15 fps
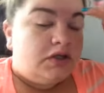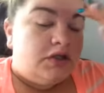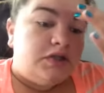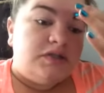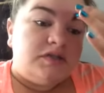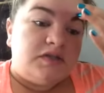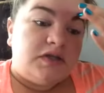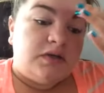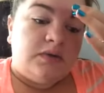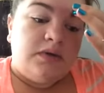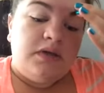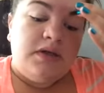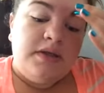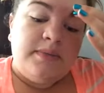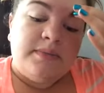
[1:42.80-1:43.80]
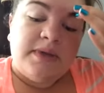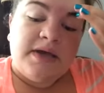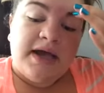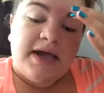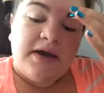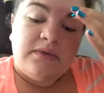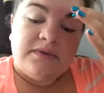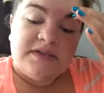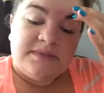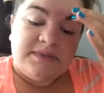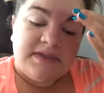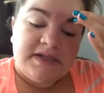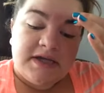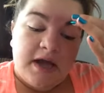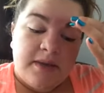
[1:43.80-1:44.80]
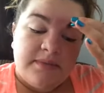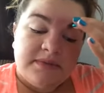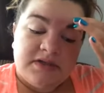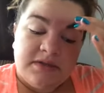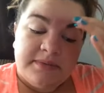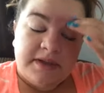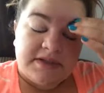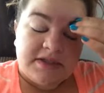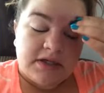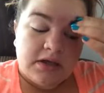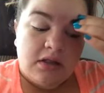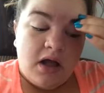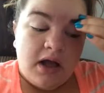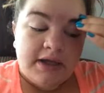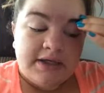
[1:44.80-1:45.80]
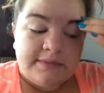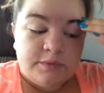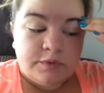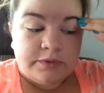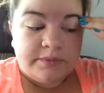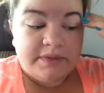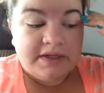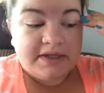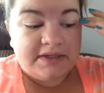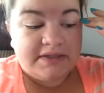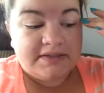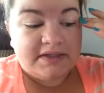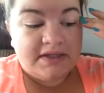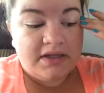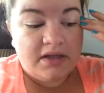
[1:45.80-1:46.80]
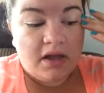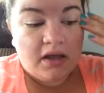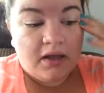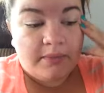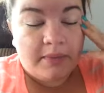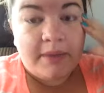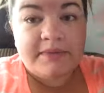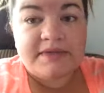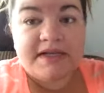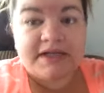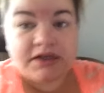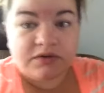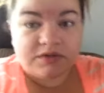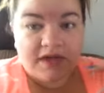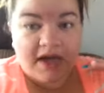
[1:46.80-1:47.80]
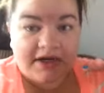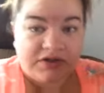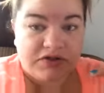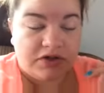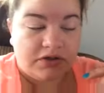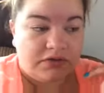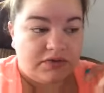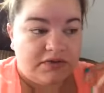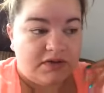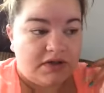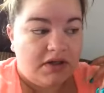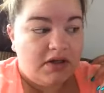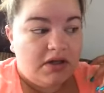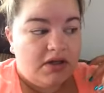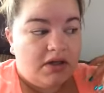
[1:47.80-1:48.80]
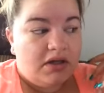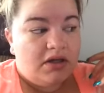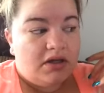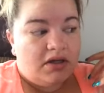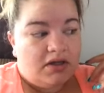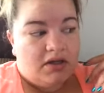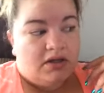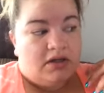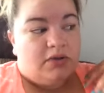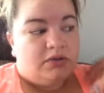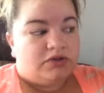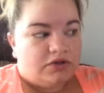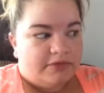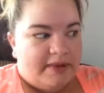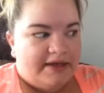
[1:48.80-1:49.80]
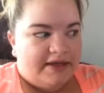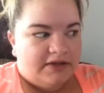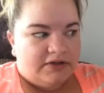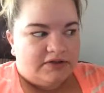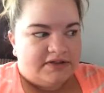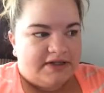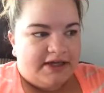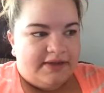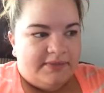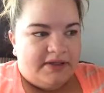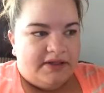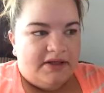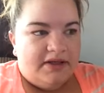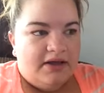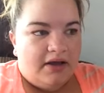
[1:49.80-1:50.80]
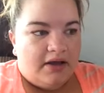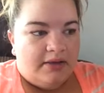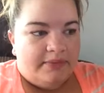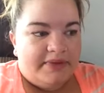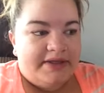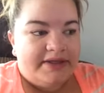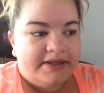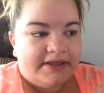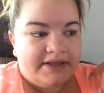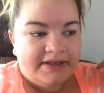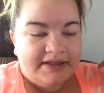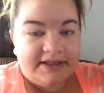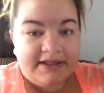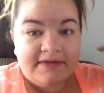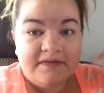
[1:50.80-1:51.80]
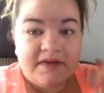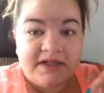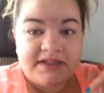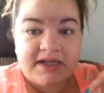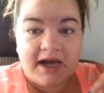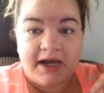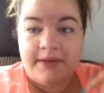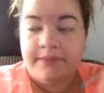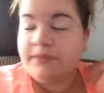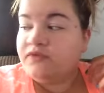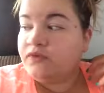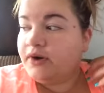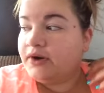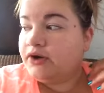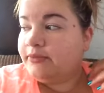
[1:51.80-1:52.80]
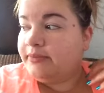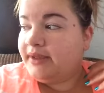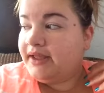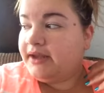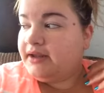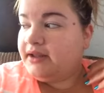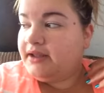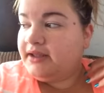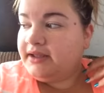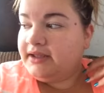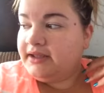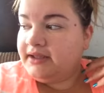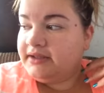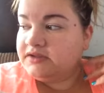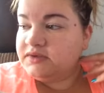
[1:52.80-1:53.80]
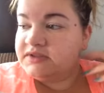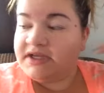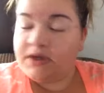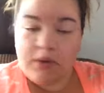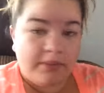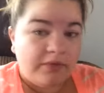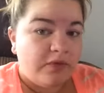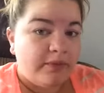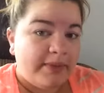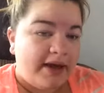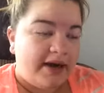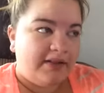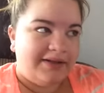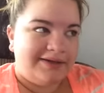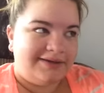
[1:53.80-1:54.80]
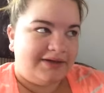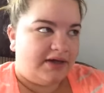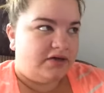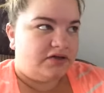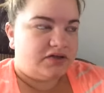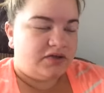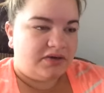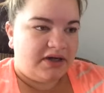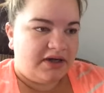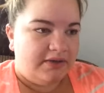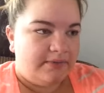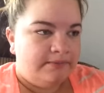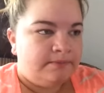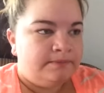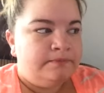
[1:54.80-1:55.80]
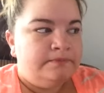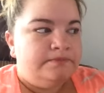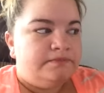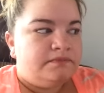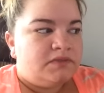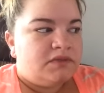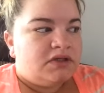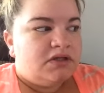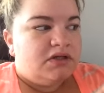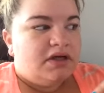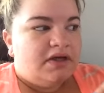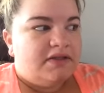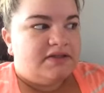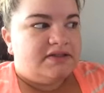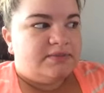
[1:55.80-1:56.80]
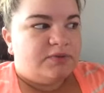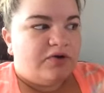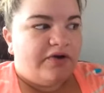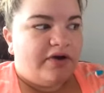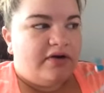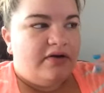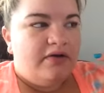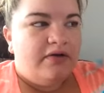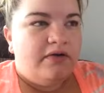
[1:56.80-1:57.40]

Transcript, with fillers: So, but I don't seem to get up until about 10 o'clock anymore because um, I've been taking those hydros, which are the painkillers they gave me, um, in the evening time before I go to bed. And so I take one before bed at like 9 or so at night. And then somewhere around...